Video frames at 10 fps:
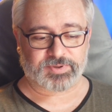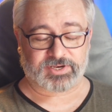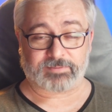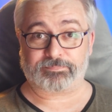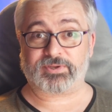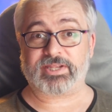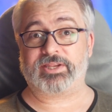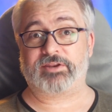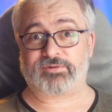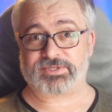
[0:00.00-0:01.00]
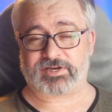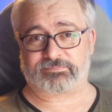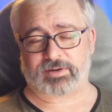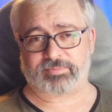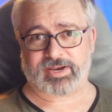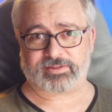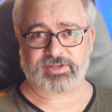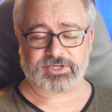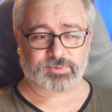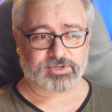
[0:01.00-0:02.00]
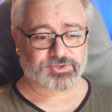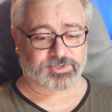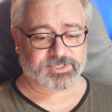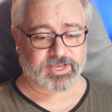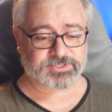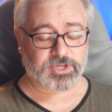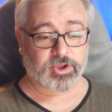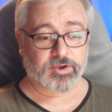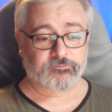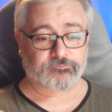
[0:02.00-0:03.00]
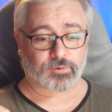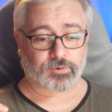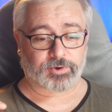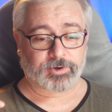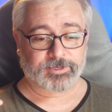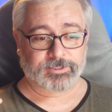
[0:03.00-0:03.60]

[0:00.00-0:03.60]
but a completely different set of problematic things, where Joss has for